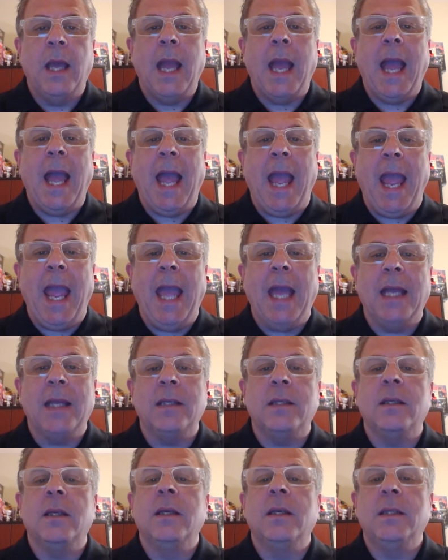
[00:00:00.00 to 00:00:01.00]

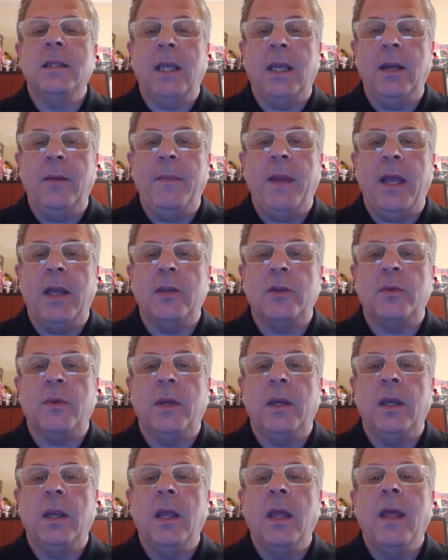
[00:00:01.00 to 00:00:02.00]
and data
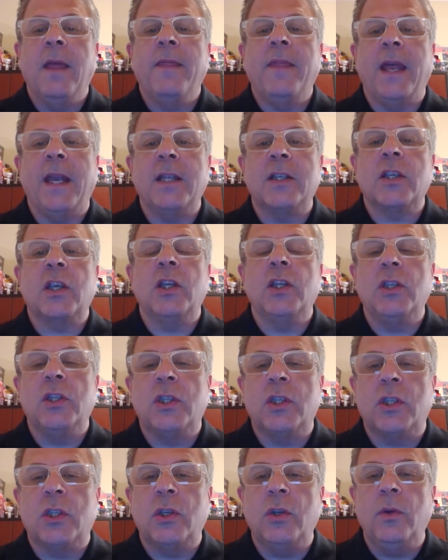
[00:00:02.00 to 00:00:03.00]
management that is
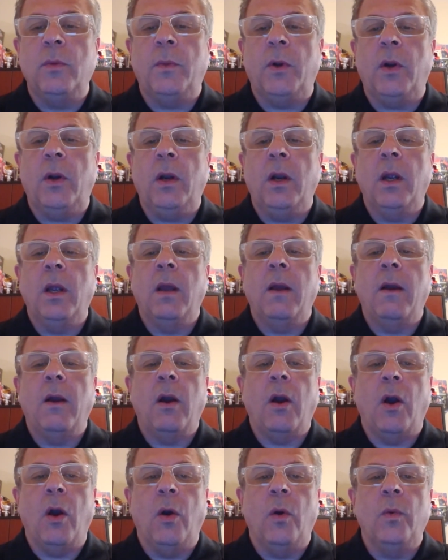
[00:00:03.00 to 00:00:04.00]
consumer
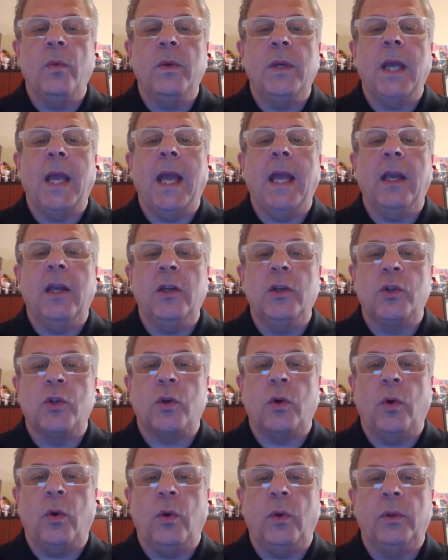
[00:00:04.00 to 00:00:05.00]
owned and
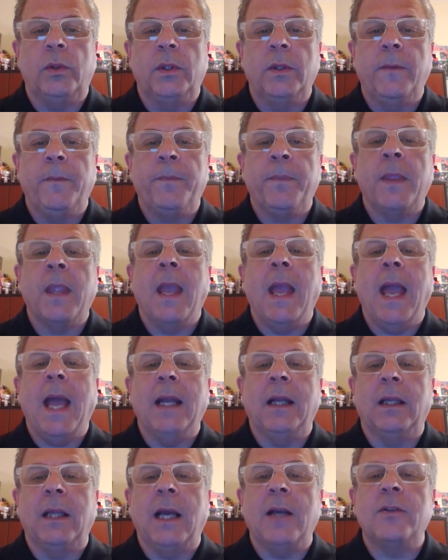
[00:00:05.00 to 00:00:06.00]
controlled and
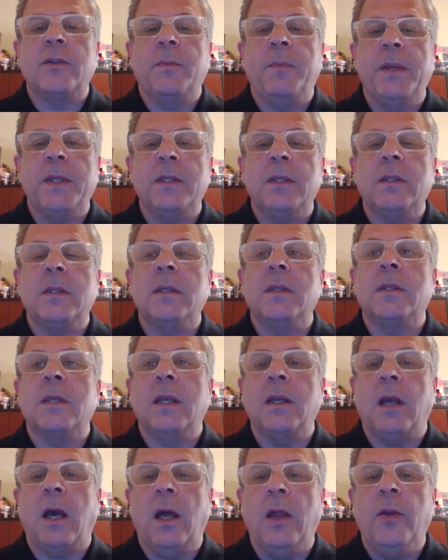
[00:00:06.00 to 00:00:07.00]
allows businesses
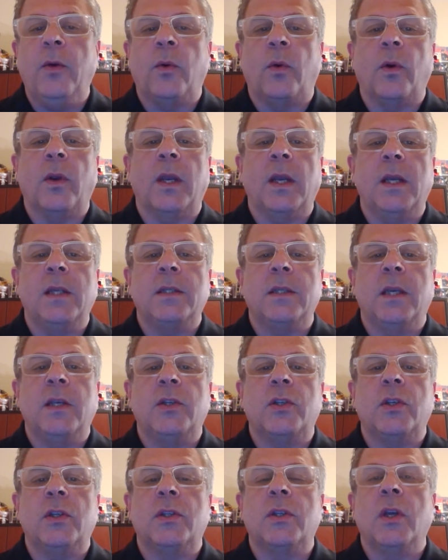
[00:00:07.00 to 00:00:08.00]
and other
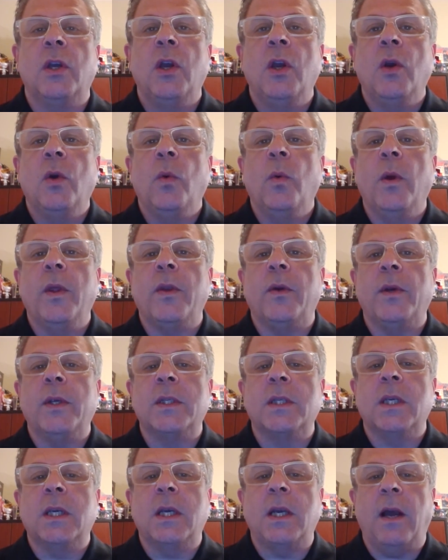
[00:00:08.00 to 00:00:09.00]
organizations, whether
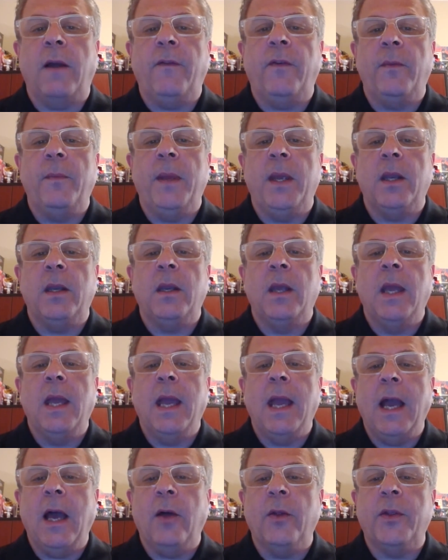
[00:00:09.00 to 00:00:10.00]
it's government,
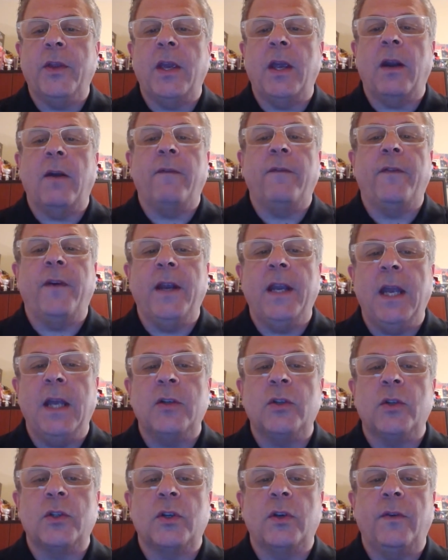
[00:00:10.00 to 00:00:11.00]
healthcare,
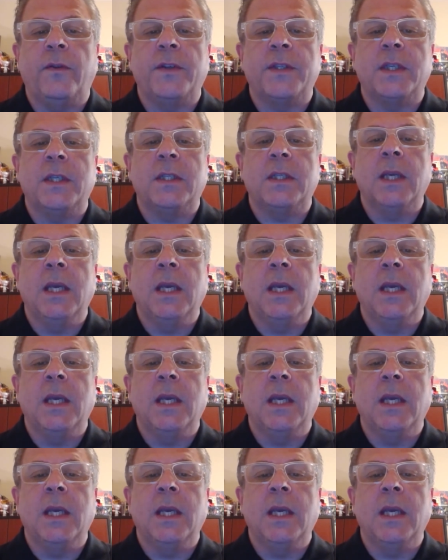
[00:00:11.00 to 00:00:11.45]
financial services,